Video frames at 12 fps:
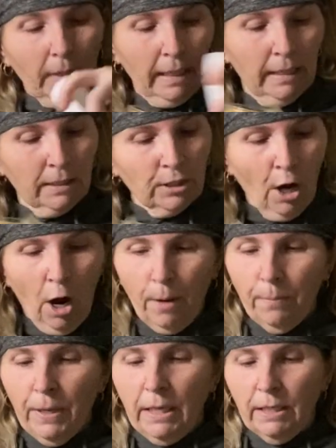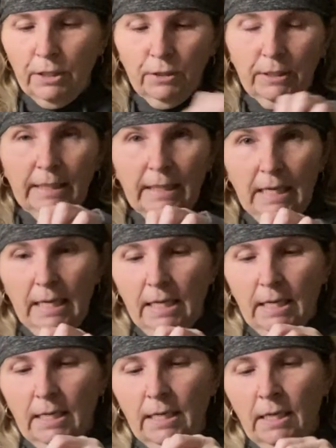In top, you'll
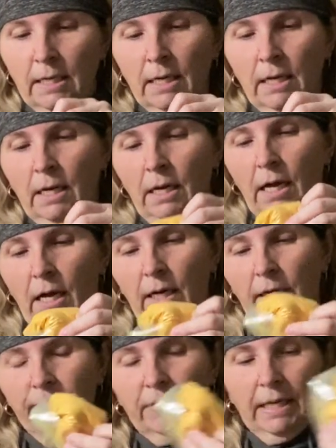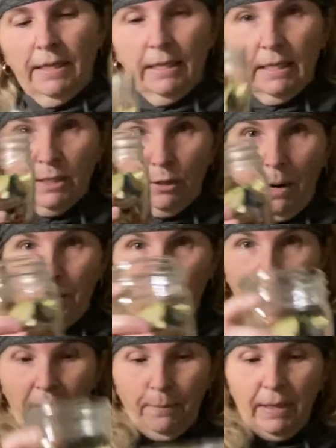see I've done the scrambled
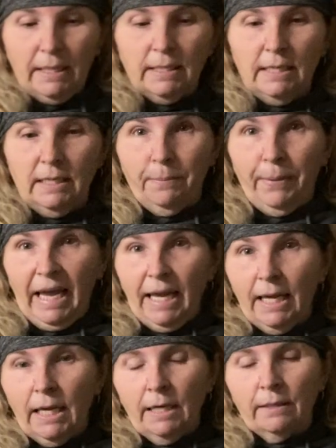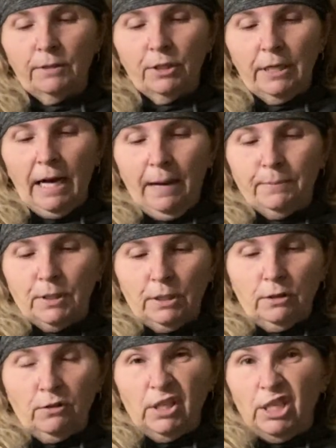egg mix in a bag. You could
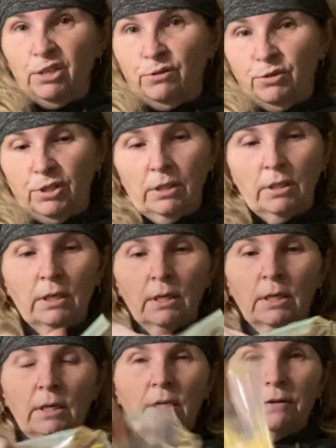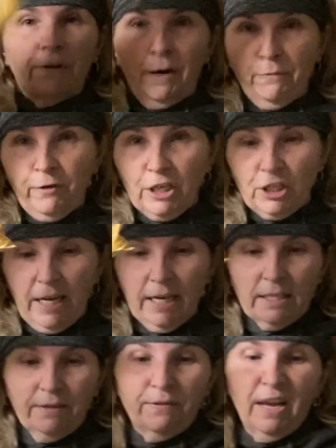absolutely use farm fresh
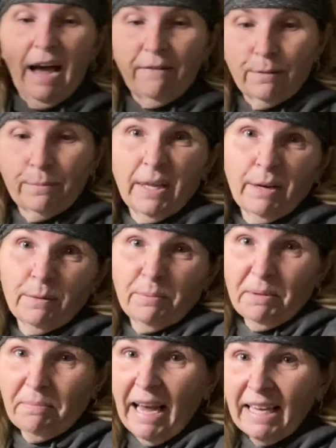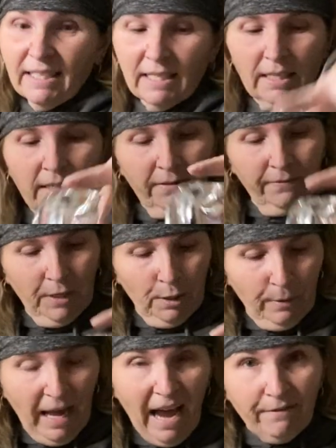eggs if you have them. They would be best. If you
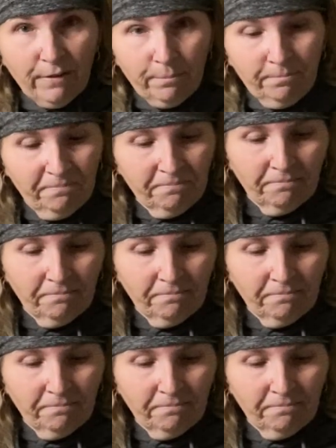don't have them,